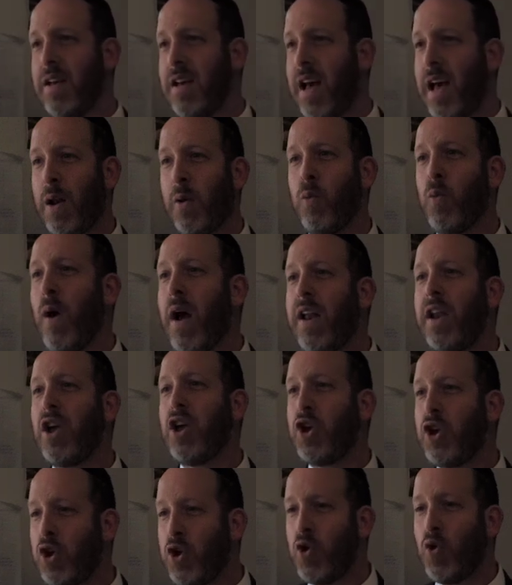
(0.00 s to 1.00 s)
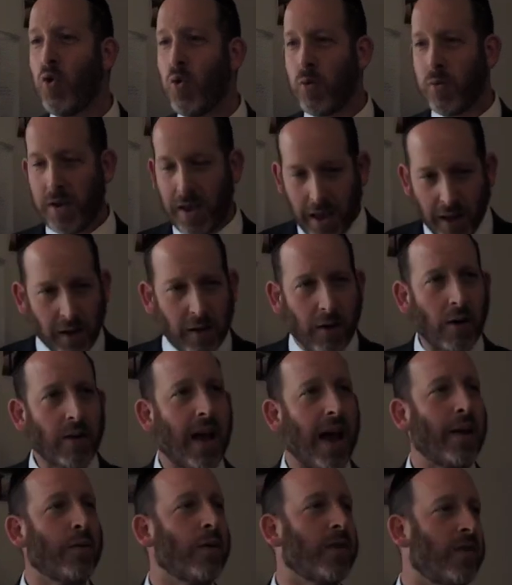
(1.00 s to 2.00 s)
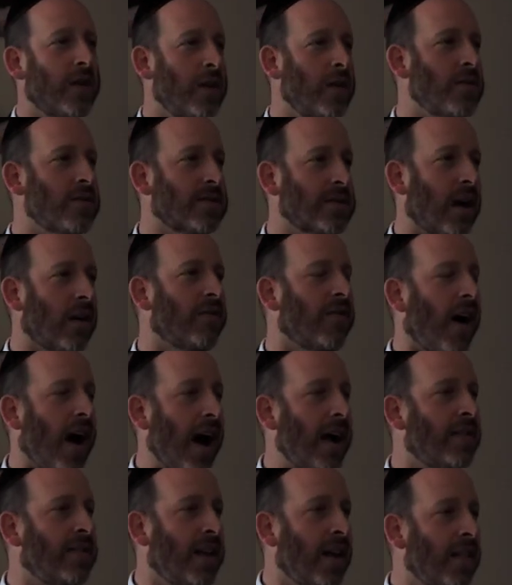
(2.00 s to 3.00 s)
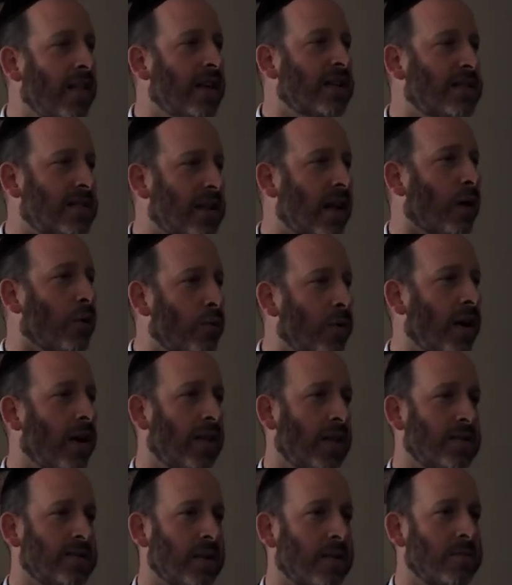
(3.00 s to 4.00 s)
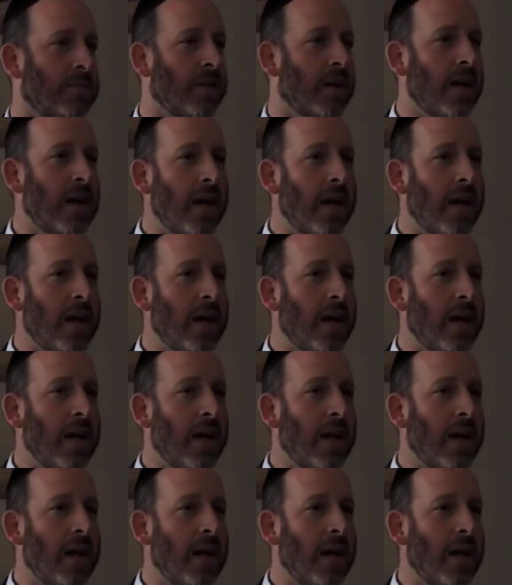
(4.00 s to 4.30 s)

And when you inculcate within yourself idealistic realism,